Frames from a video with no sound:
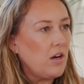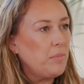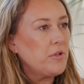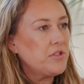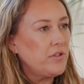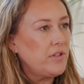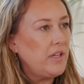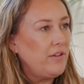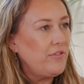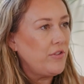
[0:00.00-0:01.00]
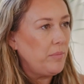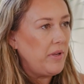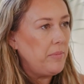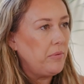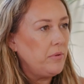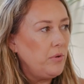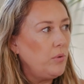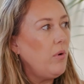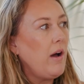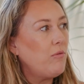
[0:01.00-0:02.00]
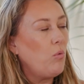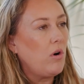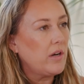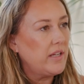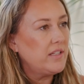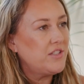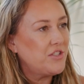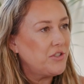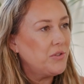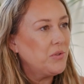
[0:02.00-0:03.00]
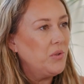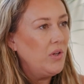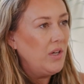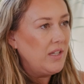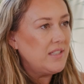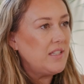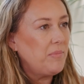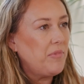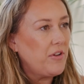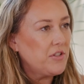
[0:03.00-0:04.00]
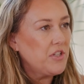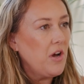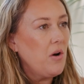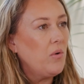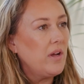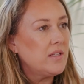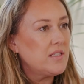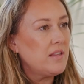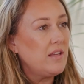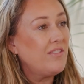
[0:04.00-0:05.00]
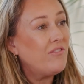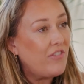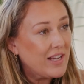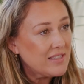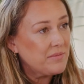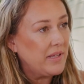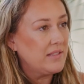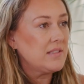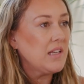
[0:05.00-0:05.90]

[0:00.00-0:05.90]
opportunity for people who have wanted to dip their toe into the investment